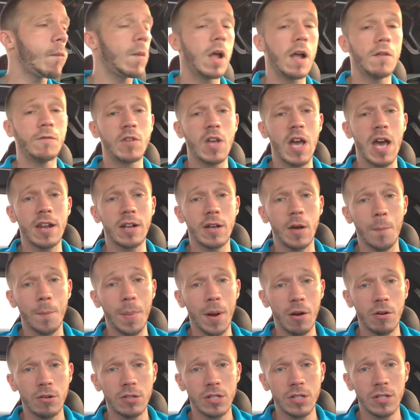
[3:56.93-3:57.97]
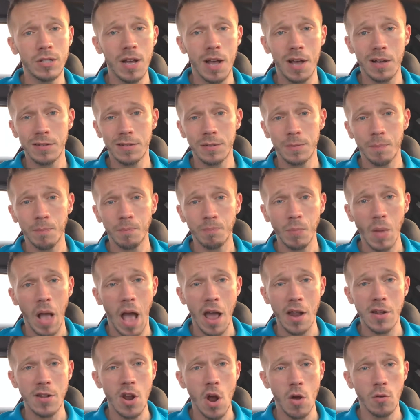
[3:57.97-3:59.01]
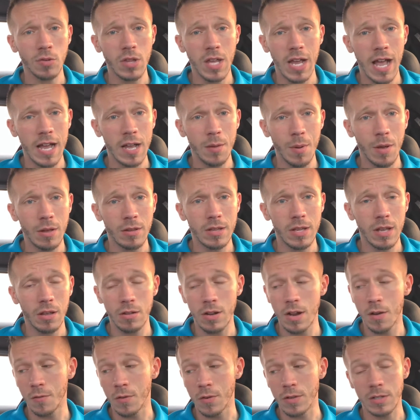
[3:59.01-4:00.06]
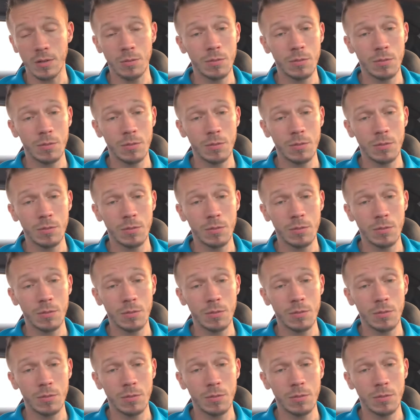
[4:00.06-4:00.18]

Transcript: if you had a comparison test, I don't think I could be able to tell the difference.